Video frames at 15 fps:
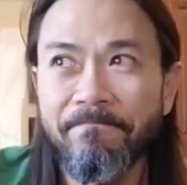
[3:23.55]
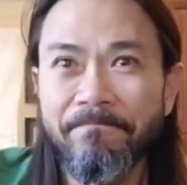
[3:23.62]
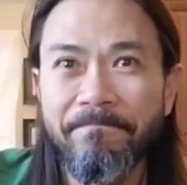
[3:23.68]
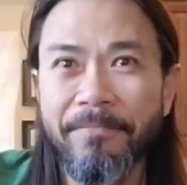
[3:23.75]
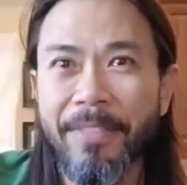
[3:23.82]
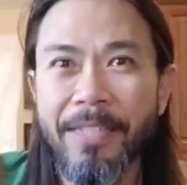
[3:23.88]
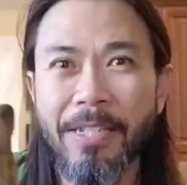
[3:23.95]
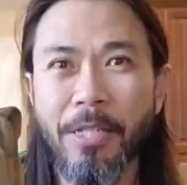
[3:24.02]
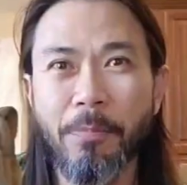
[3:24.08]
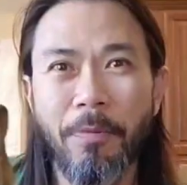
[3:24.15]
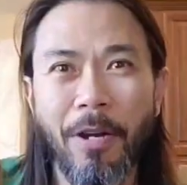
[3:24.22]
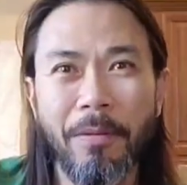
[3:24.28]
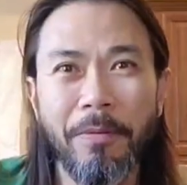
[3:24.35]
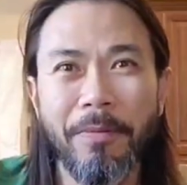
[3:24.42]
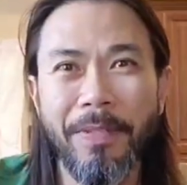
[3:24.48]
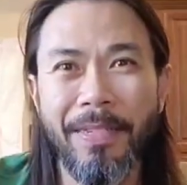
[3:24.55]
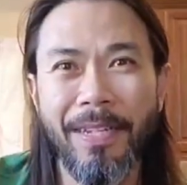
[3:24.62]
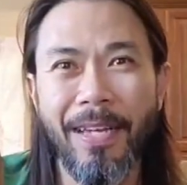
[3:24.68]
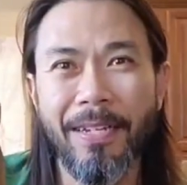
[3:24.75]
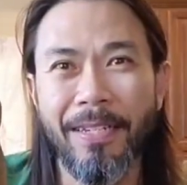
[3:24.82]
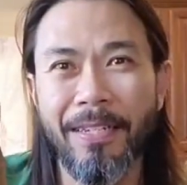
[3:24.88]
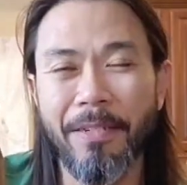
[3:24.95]
this is probably
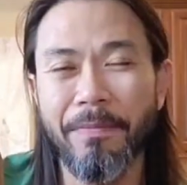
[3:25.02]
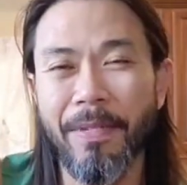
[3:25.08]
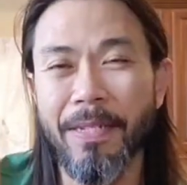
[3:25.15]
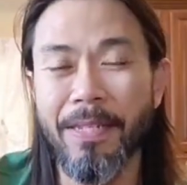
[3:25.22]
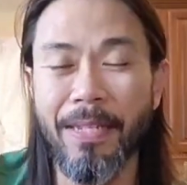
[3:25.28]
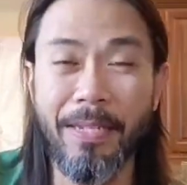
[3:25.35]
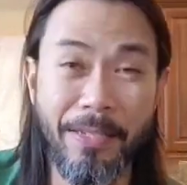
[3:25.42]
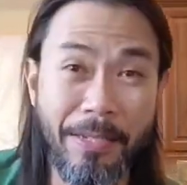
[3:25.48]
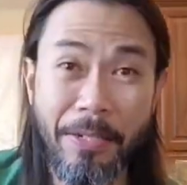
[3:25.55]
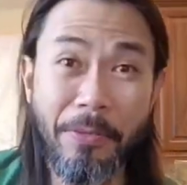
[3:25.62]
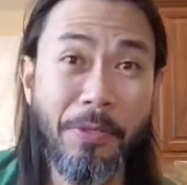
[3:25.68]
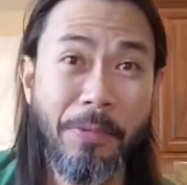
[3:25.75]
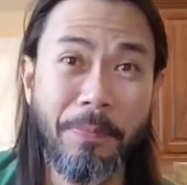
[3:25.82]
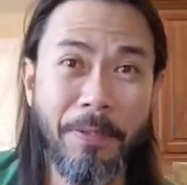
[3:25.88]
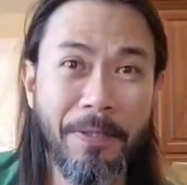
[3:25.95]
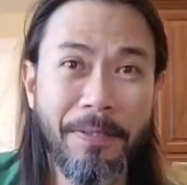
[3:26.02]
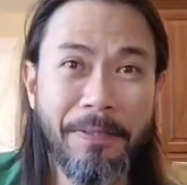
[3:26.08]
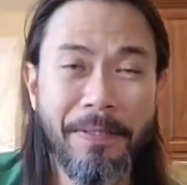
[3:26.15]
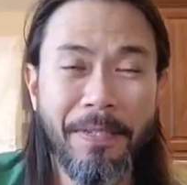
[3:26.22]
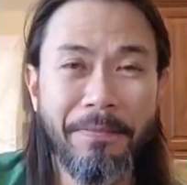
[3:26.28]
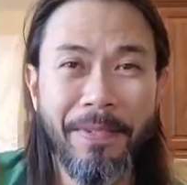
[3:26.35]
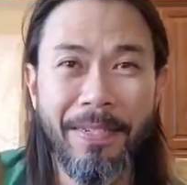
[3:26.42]
not gonna, it's
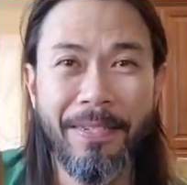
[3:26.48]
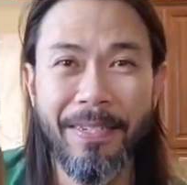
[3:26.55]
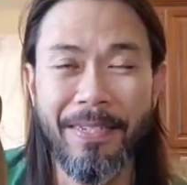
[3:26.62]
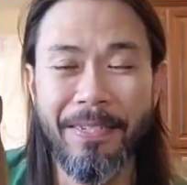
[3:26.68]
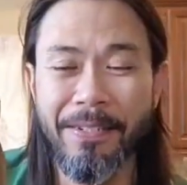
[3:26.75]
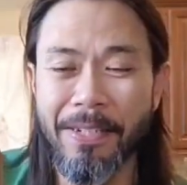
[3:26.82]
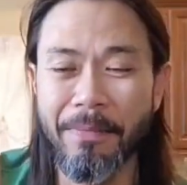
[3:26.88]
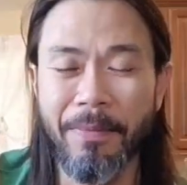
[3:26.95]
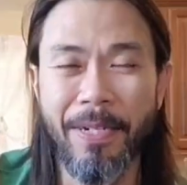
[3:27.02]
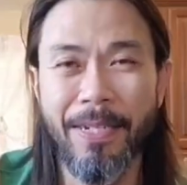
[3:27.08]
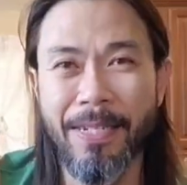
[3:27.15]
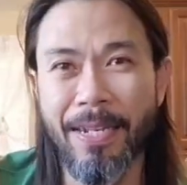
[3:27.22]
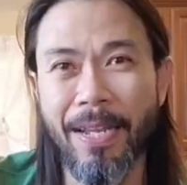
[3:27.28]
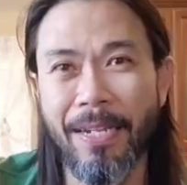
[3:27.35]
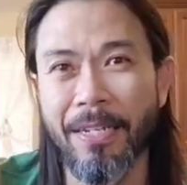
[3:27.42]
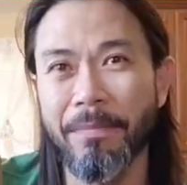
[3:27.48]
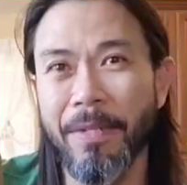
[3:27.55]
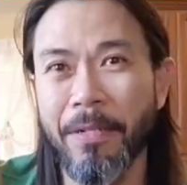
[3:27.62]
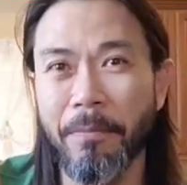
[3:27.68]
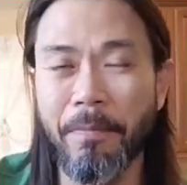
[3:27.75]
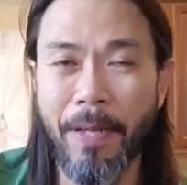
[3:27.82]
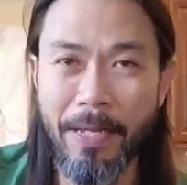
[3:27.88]
usable. I mean, you can use it, but it's not gonna
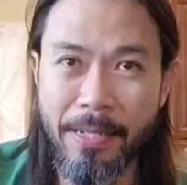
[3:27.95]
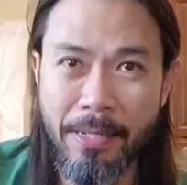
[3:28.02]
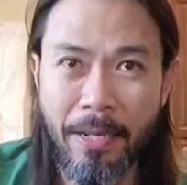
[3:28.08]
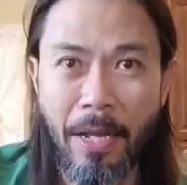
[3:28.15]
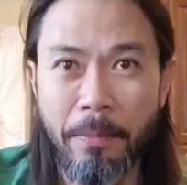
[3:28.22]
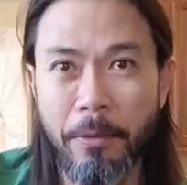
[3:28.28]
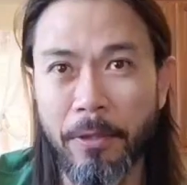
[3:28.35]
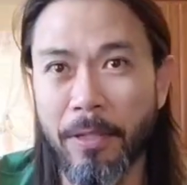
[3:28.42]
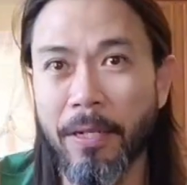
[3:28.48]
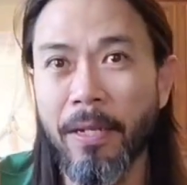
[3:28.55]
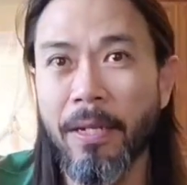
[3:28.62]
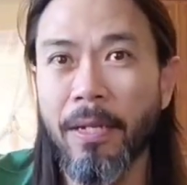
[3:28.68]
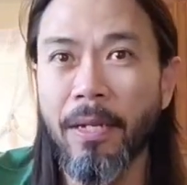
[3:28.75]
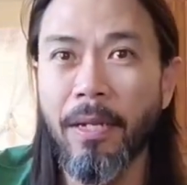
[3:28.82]
be your best option.